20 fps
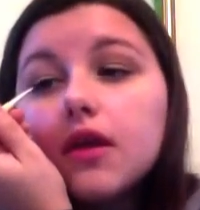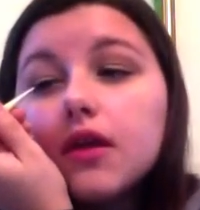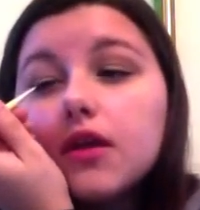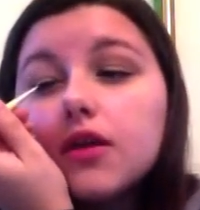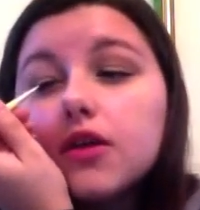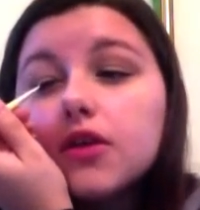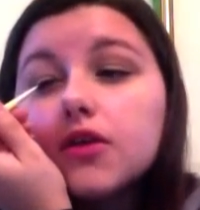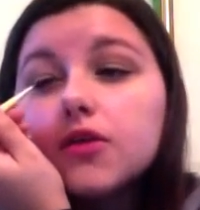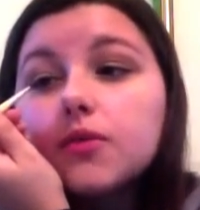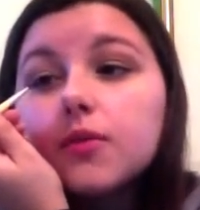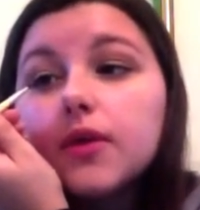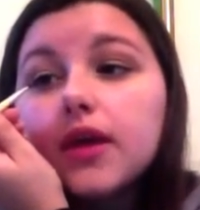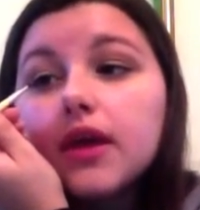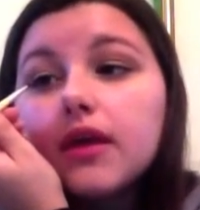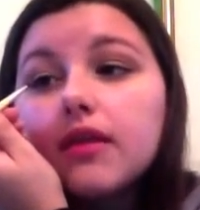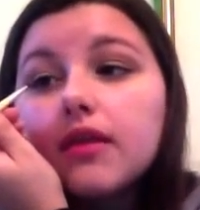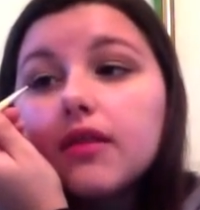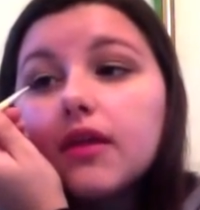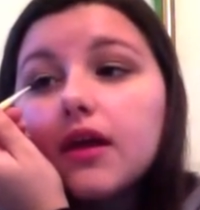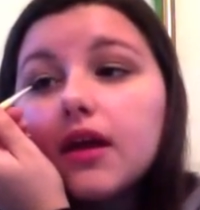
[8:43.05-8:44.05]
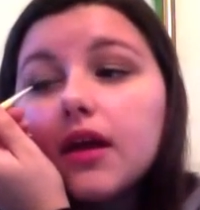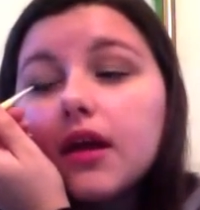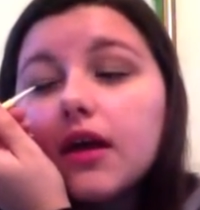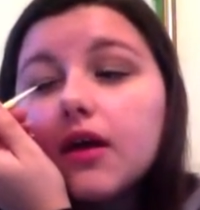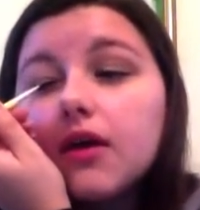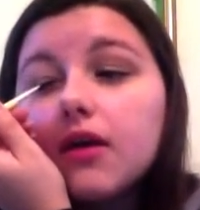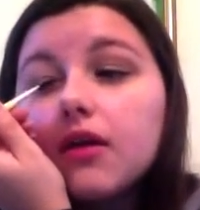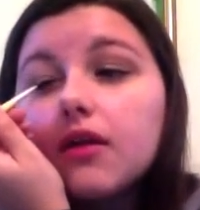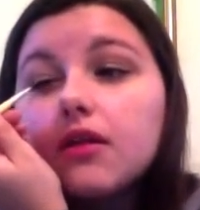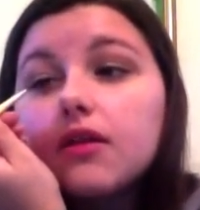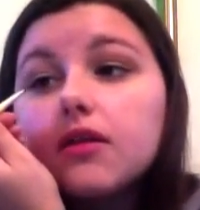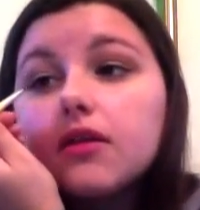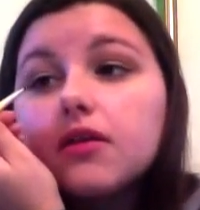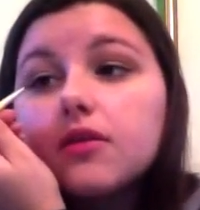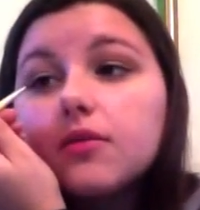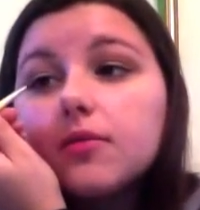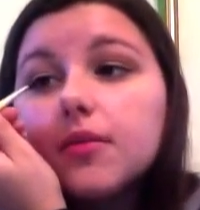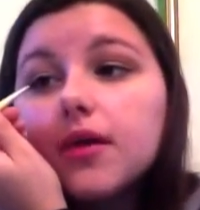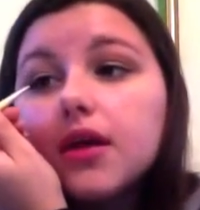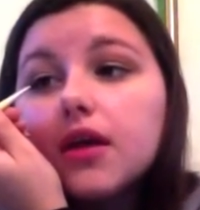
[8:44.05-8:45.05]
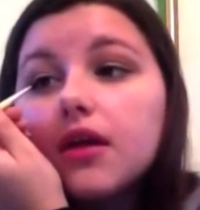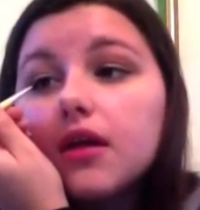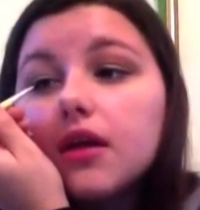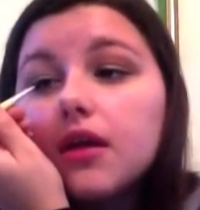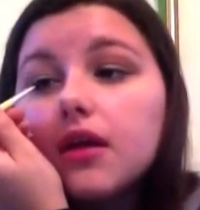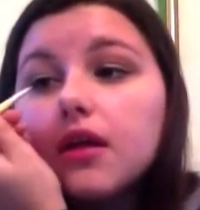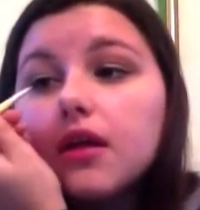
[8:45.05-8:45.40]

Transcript: And just winging that out a little bit